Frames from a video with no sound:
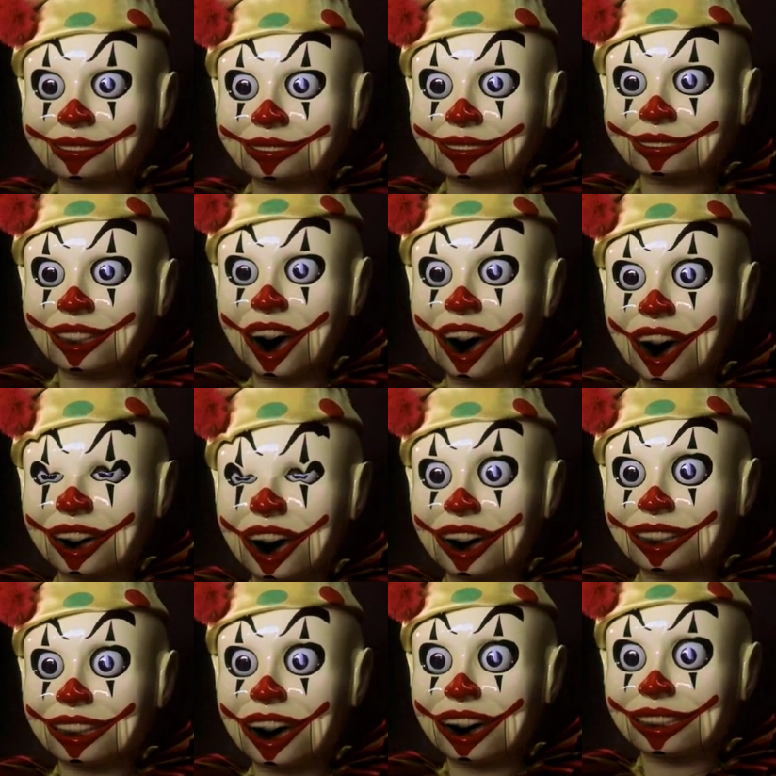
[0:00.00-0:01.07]
That
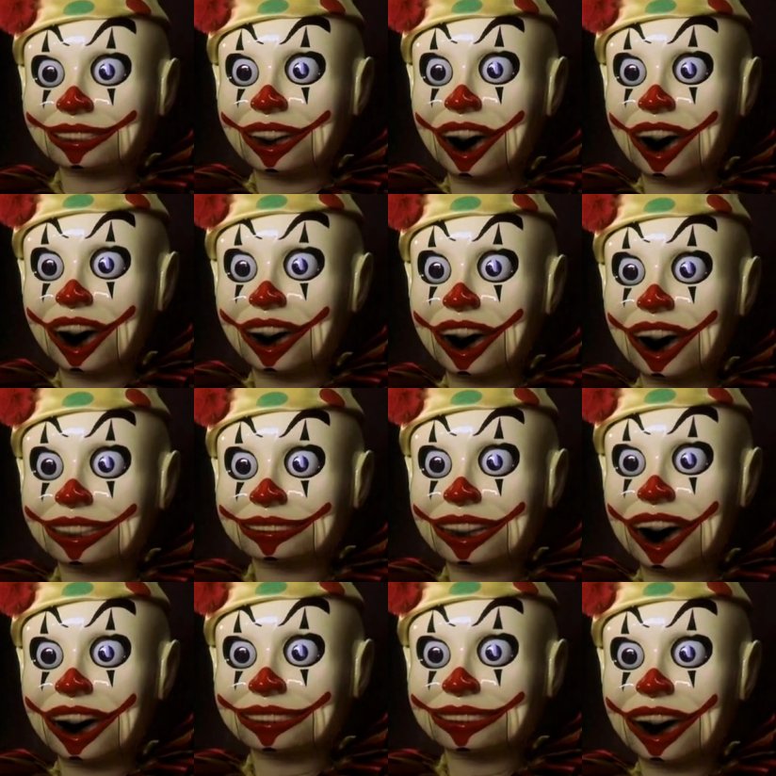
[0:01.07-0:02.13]
is in Illinois
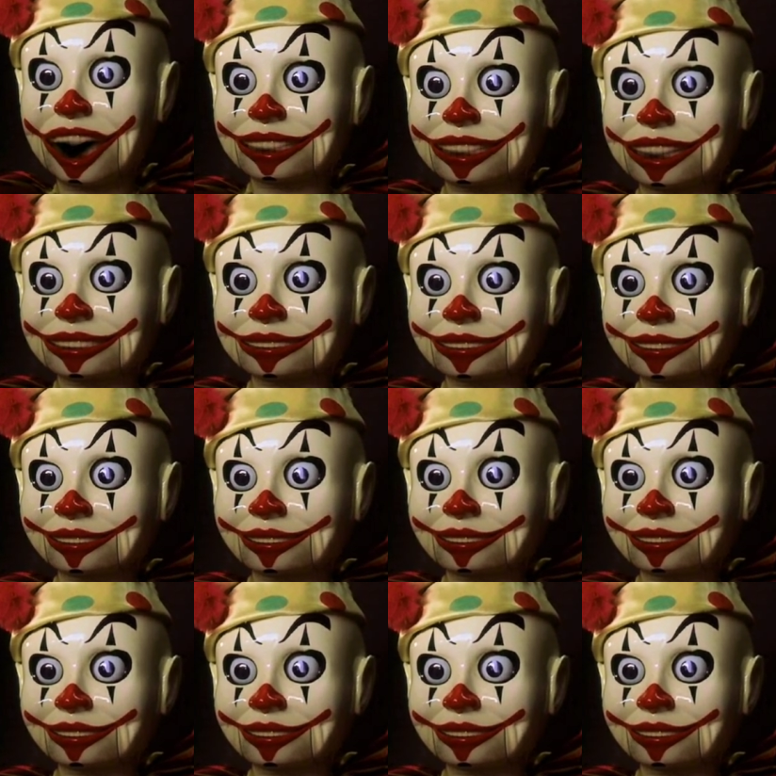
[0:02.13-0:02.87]
court records,